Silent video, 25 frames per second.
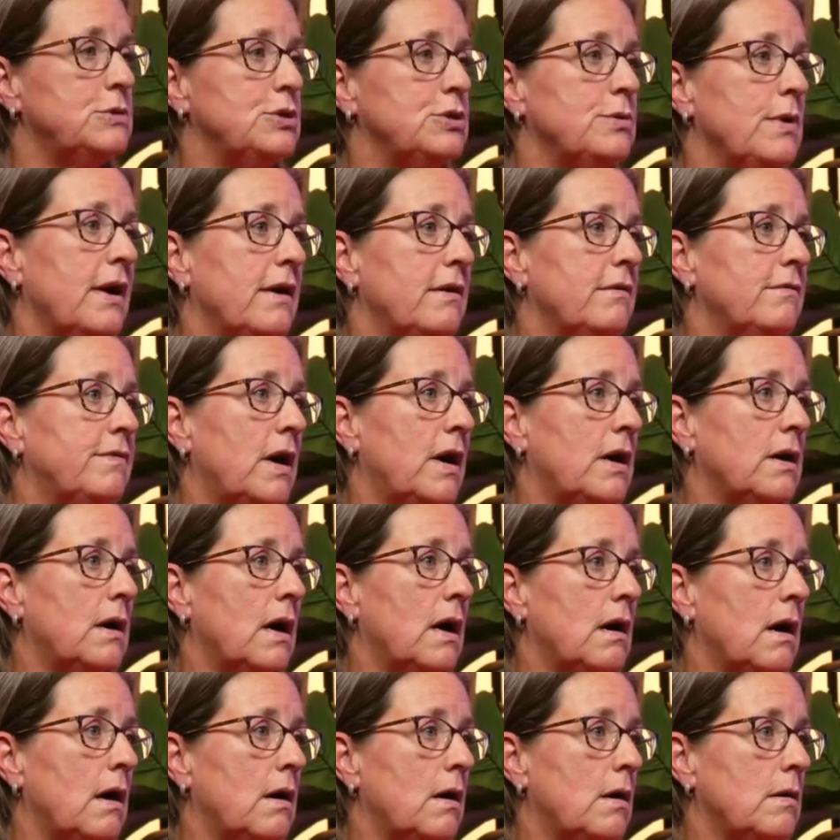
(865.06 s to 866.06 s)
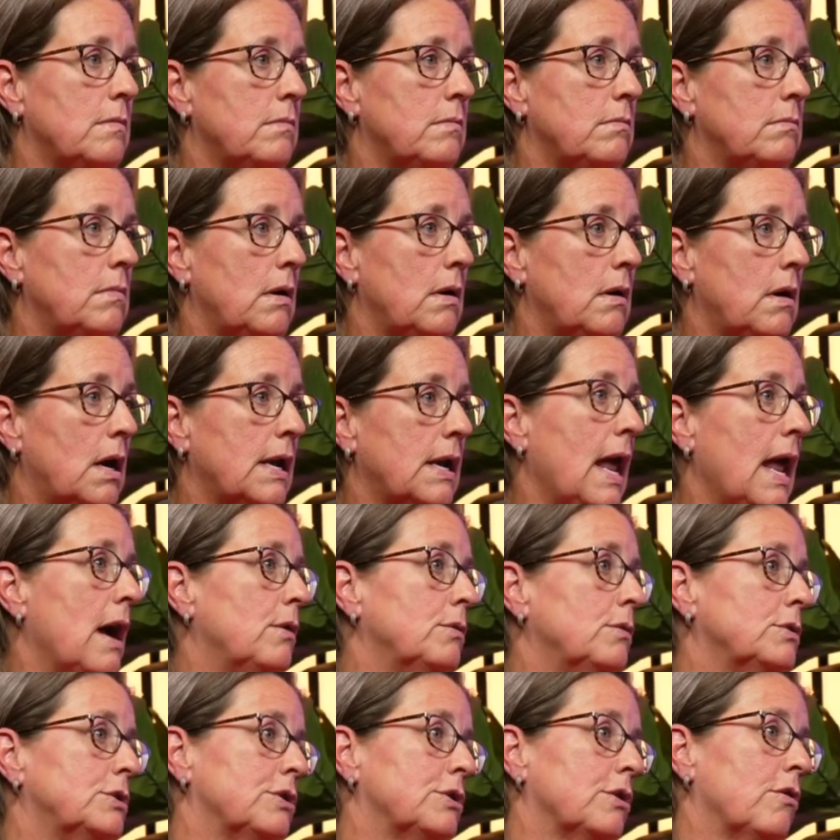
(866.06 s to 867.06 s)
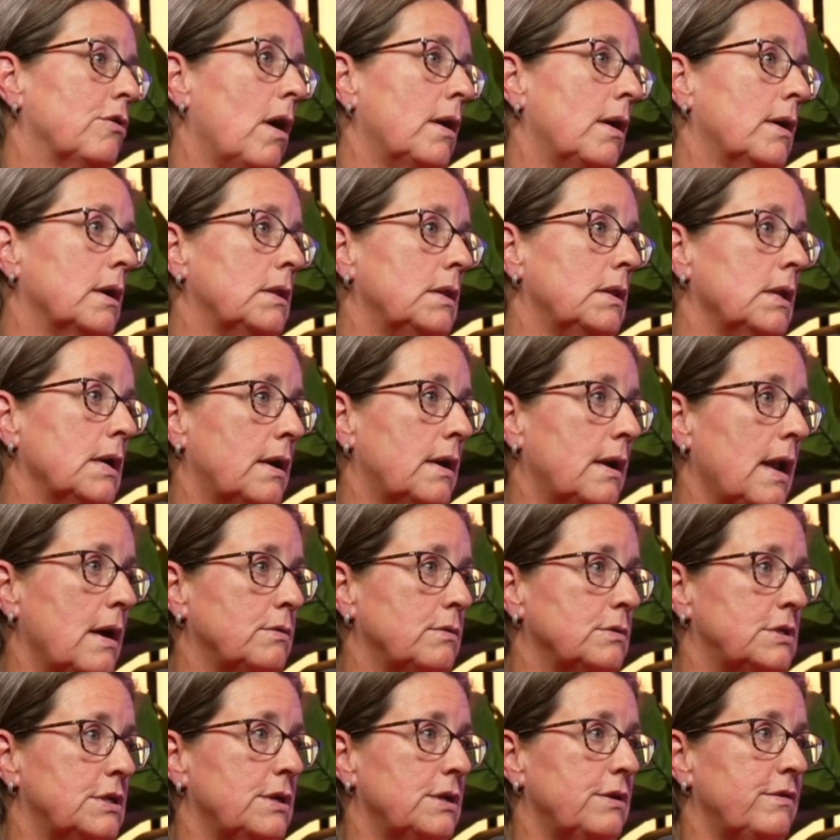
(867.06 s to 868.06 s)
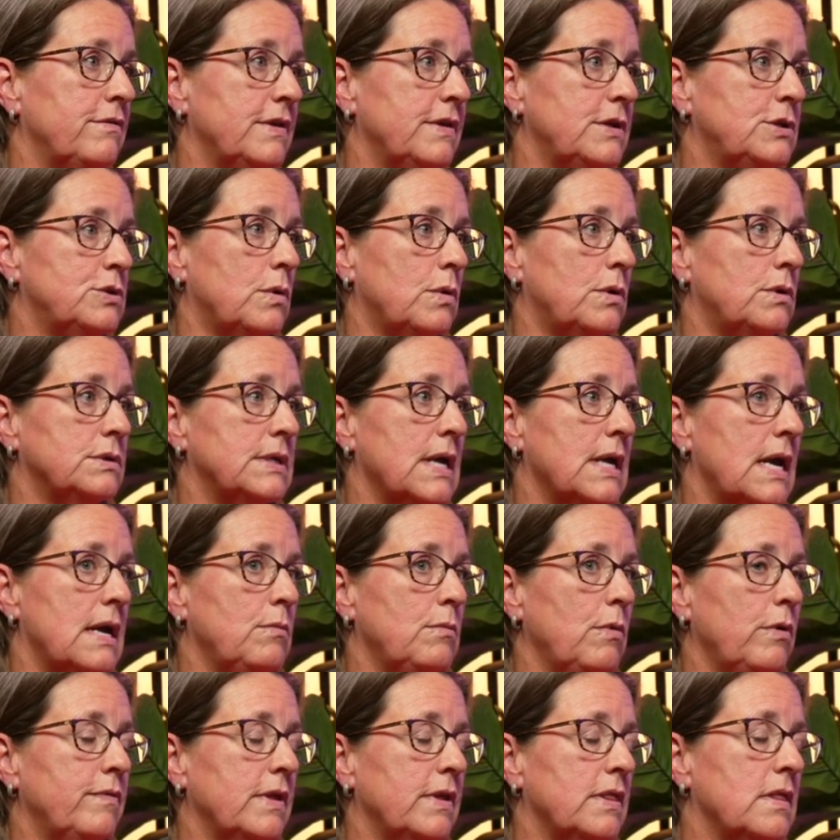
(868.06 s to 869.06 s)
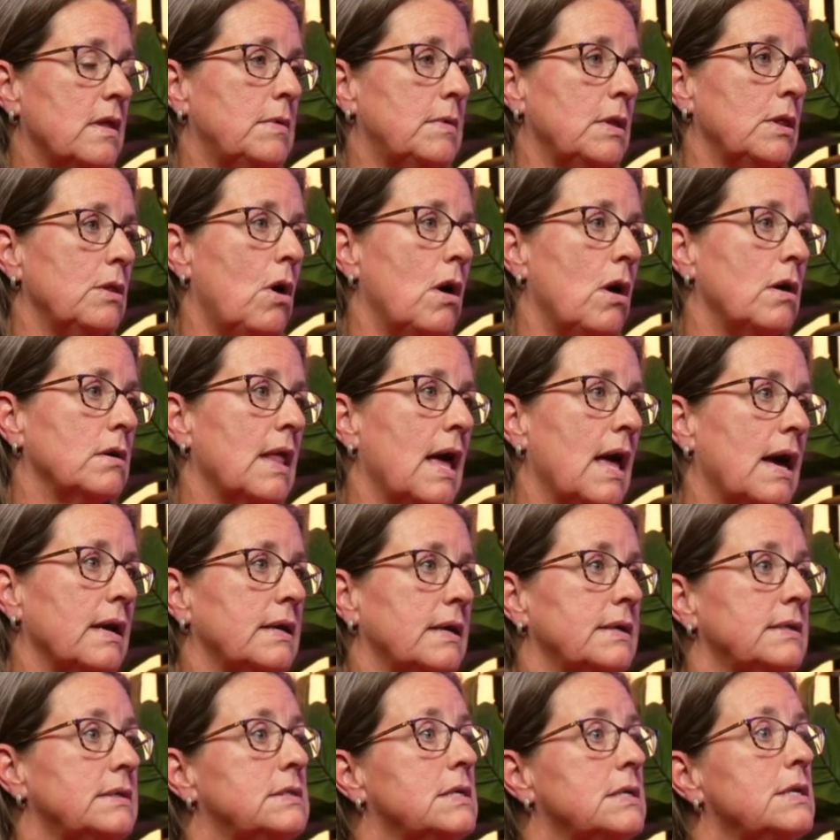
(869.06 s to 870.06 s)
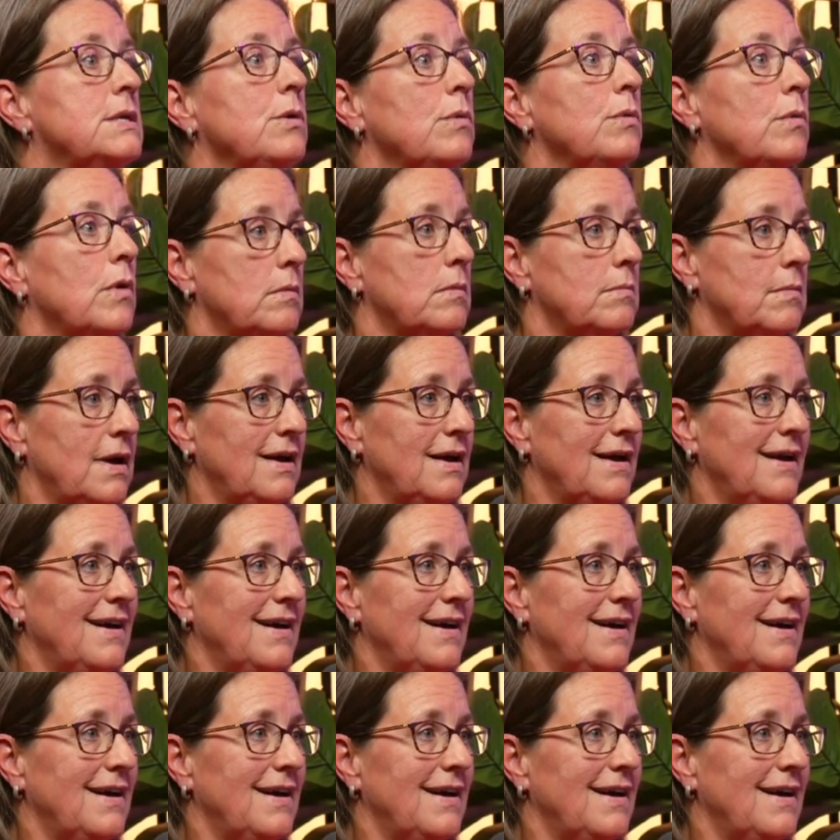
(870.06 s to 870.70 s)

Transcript: have unhoused or chronically unhoused individuals, and moving them along that continuum